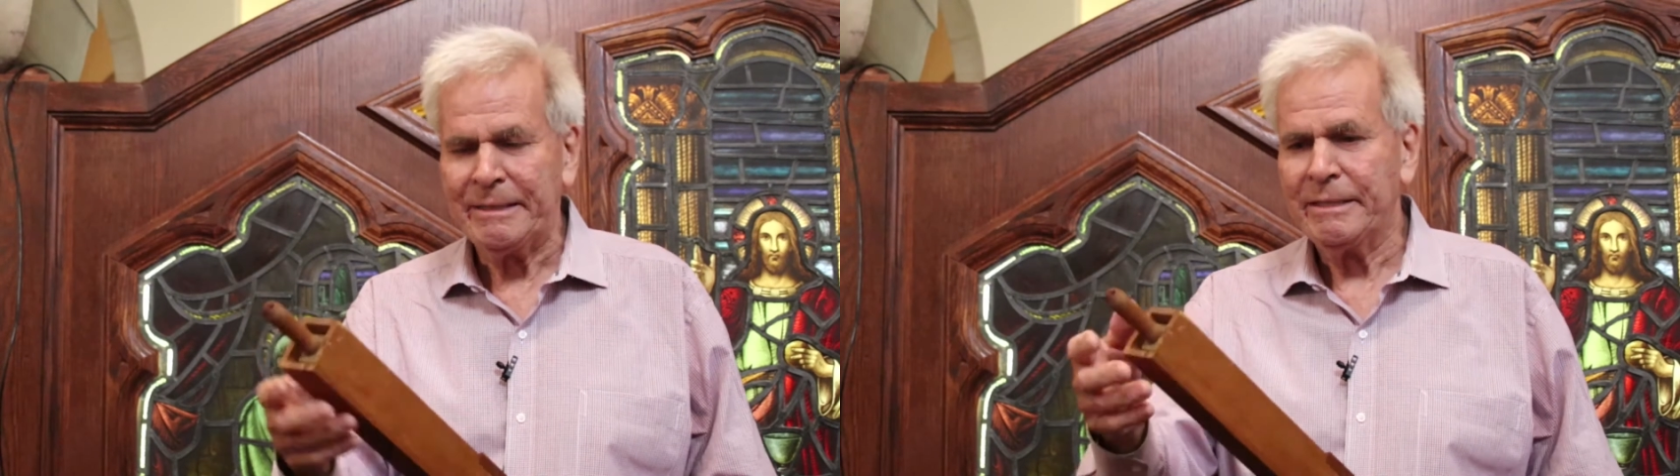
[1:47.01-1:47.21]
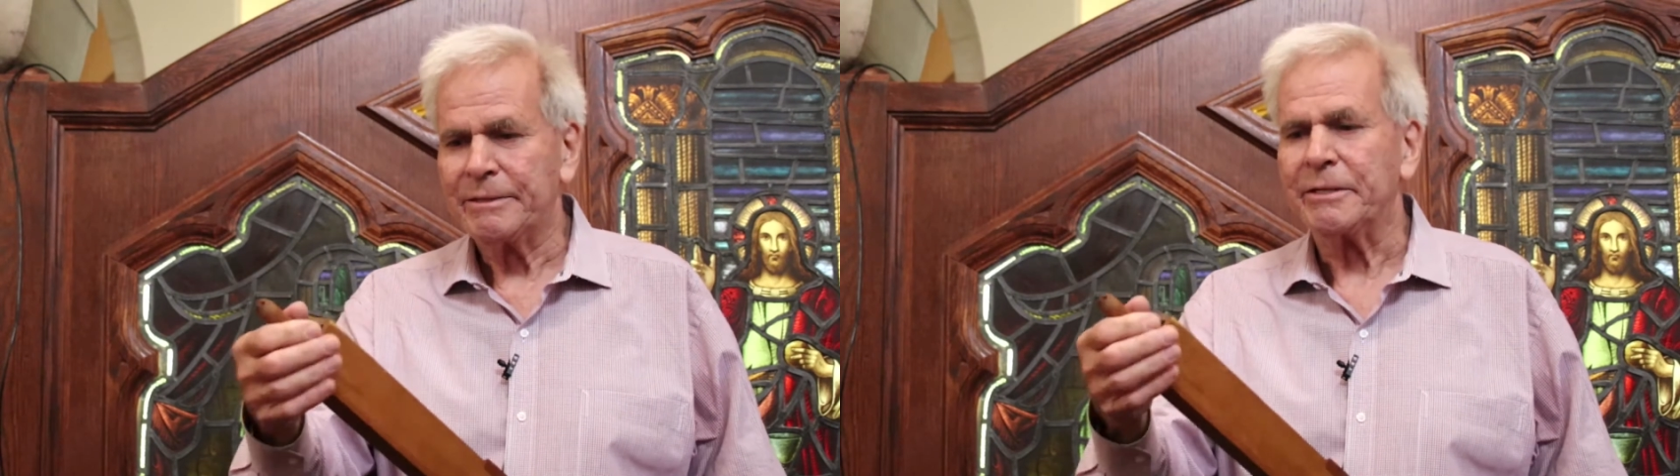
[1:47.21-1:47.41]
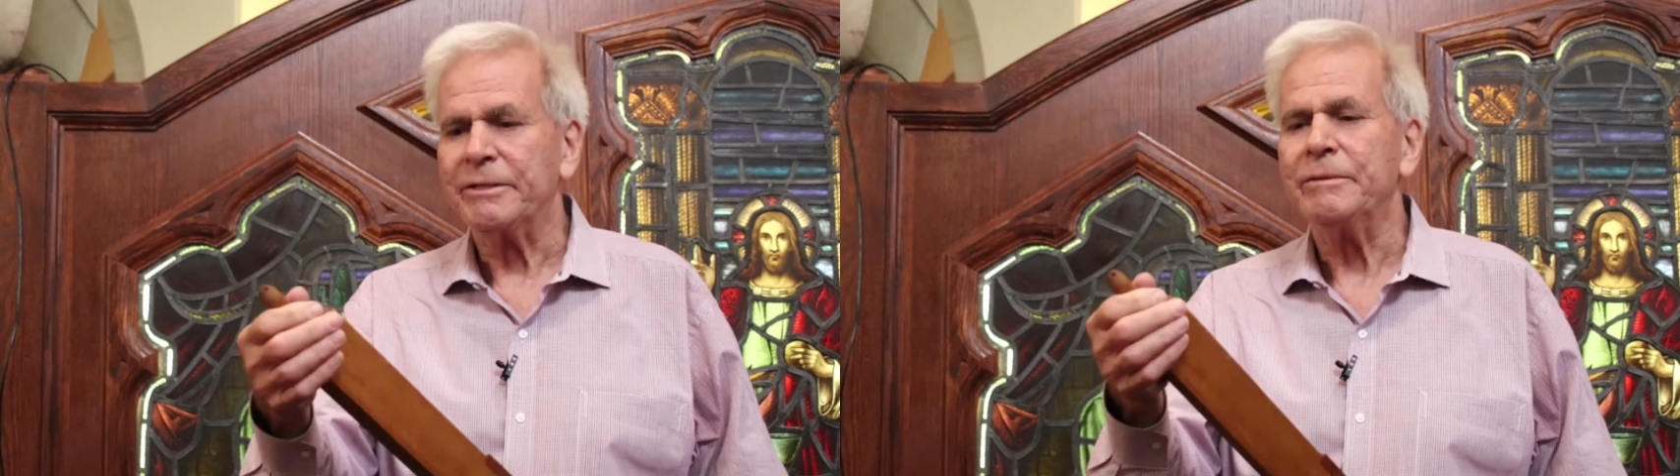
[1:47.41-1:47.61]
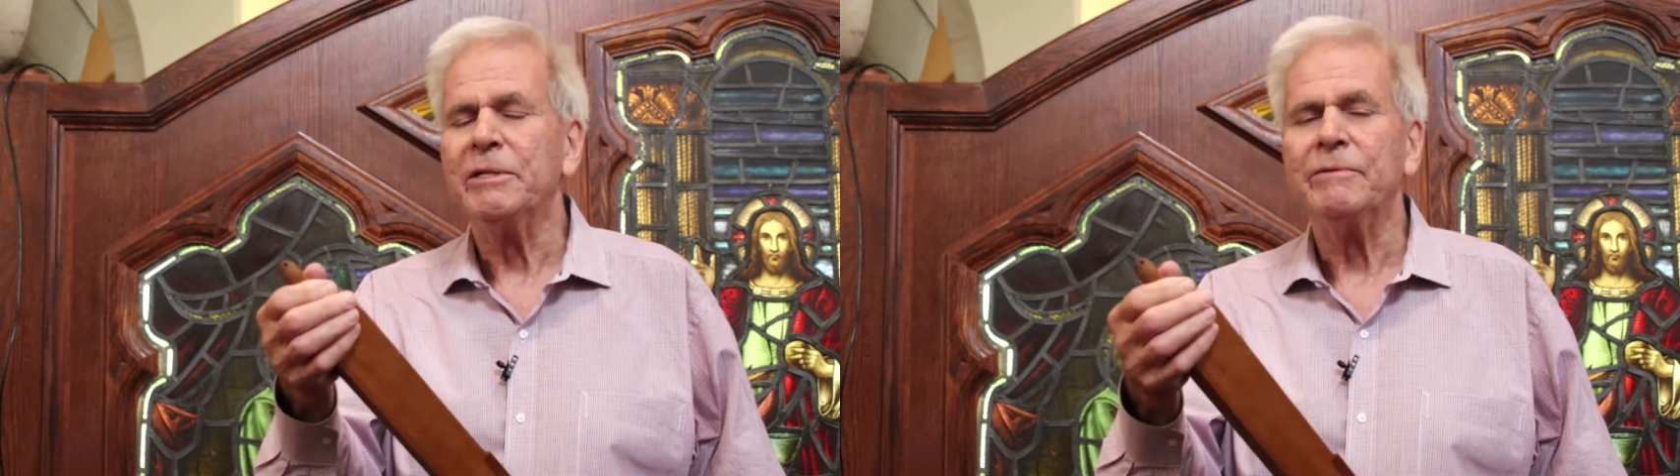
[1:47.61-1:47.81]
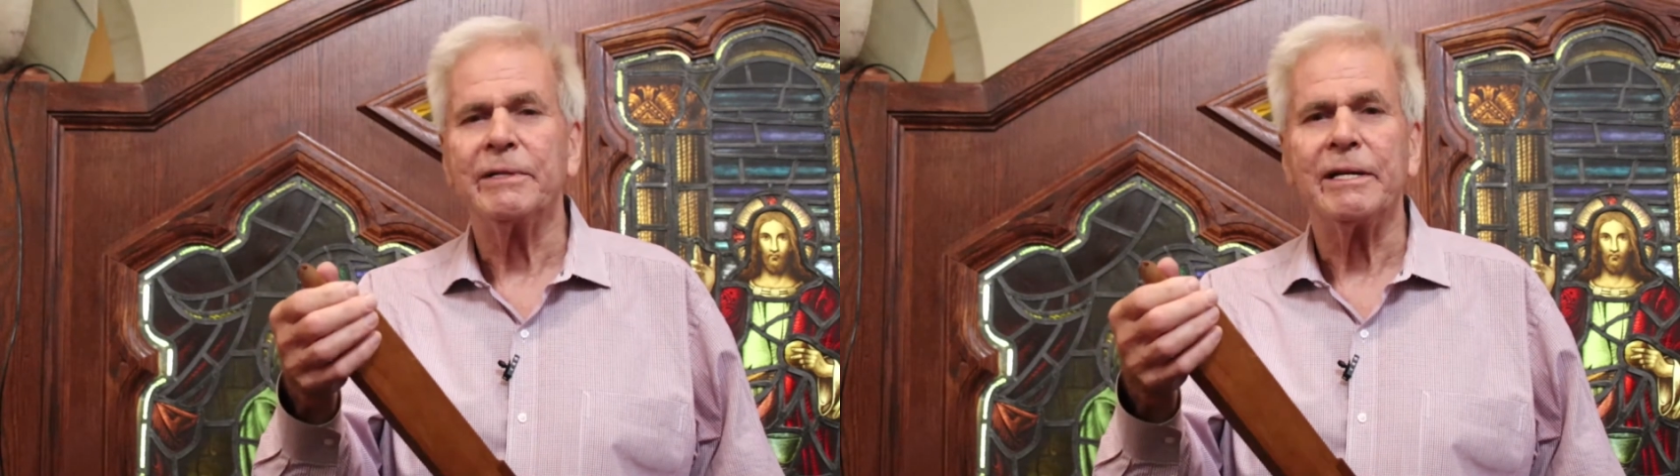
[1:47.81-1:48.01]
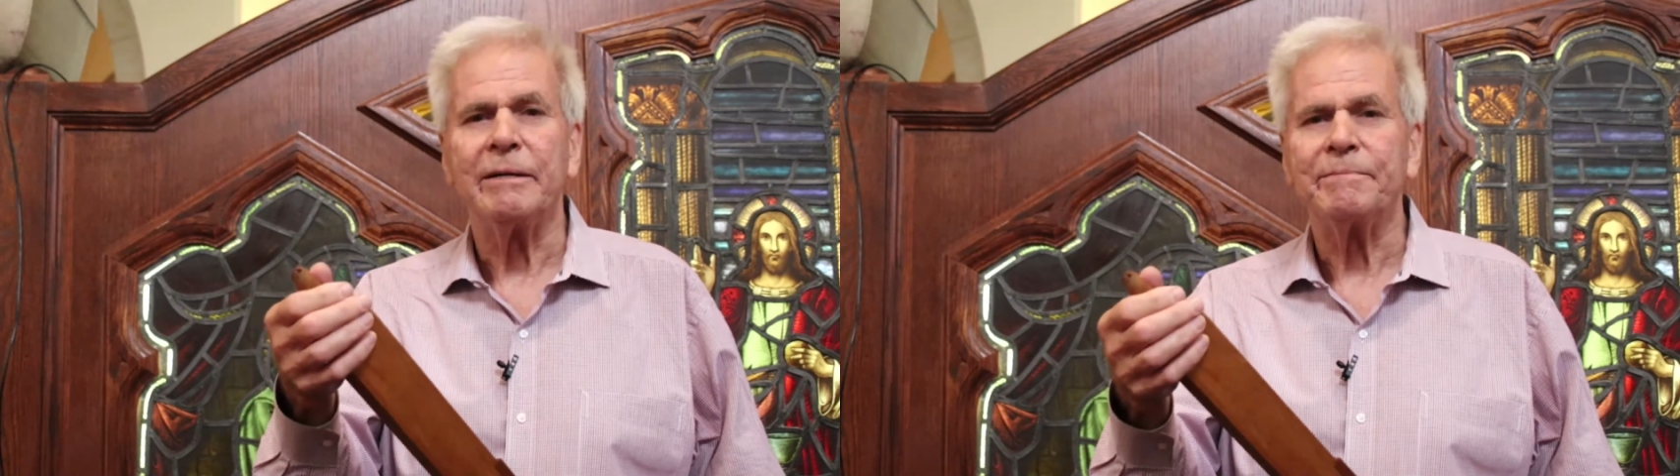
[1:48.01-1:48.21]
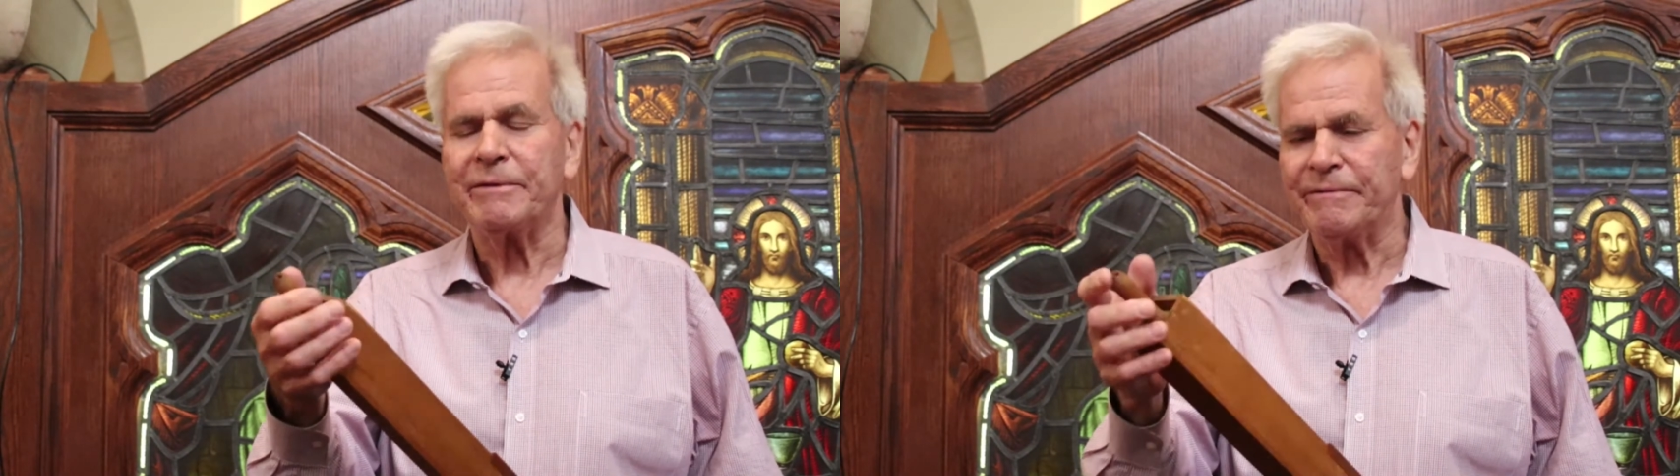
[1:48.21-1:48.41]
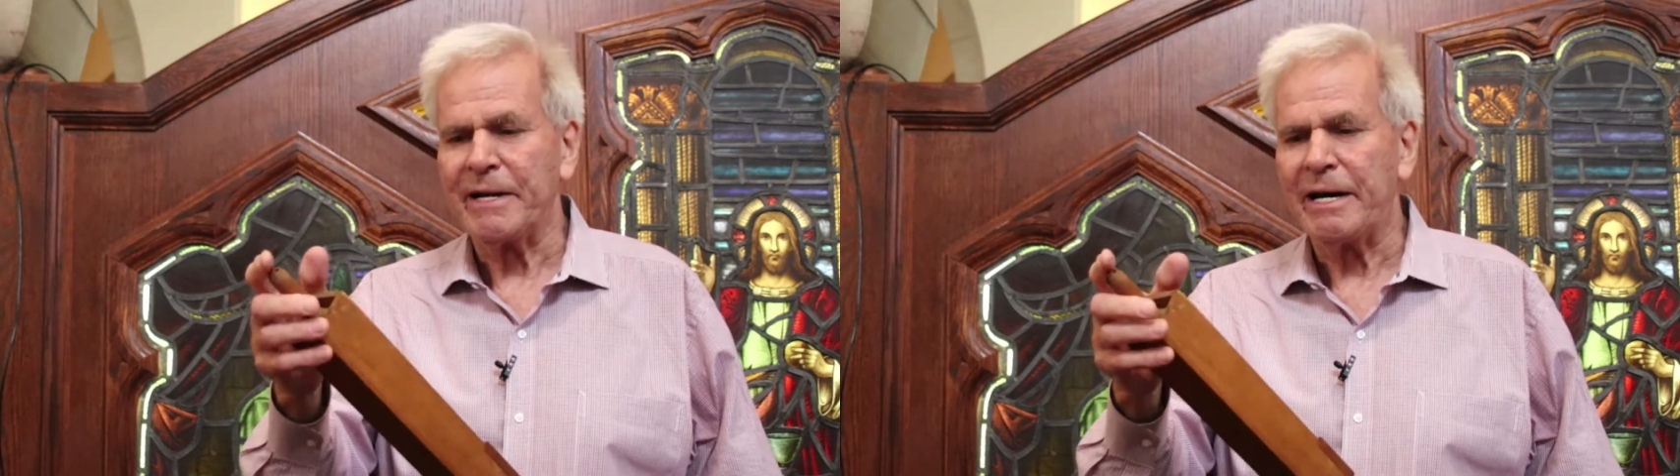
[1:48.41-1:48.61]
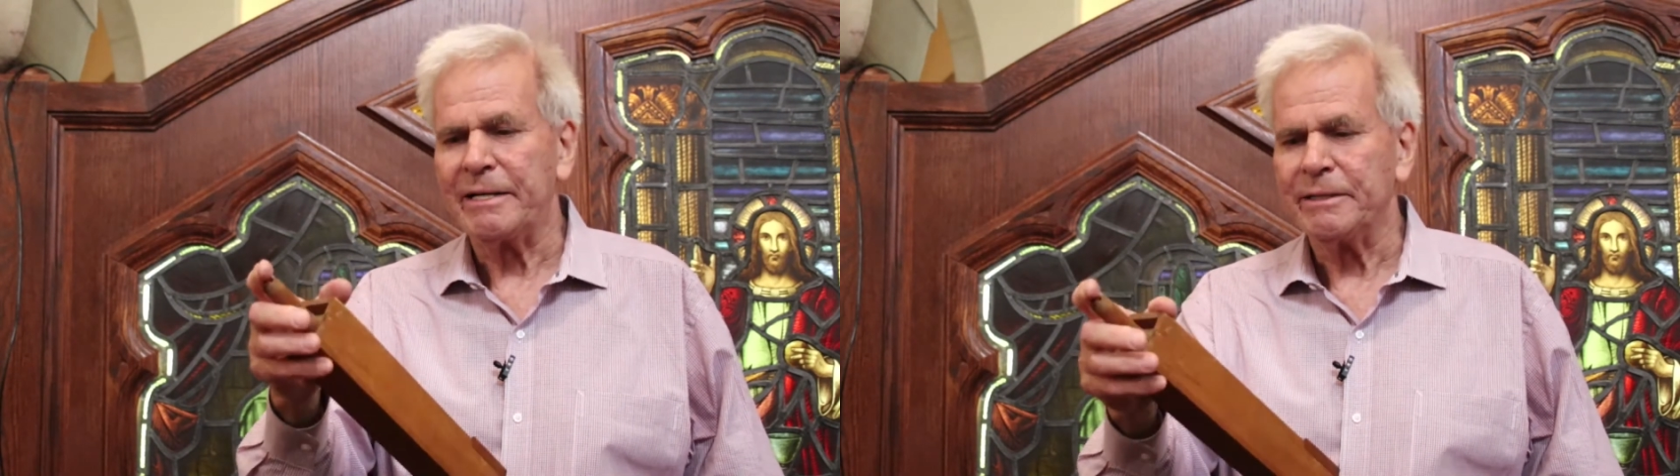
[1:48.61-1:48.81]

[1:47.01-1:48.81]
So you move it up to flatten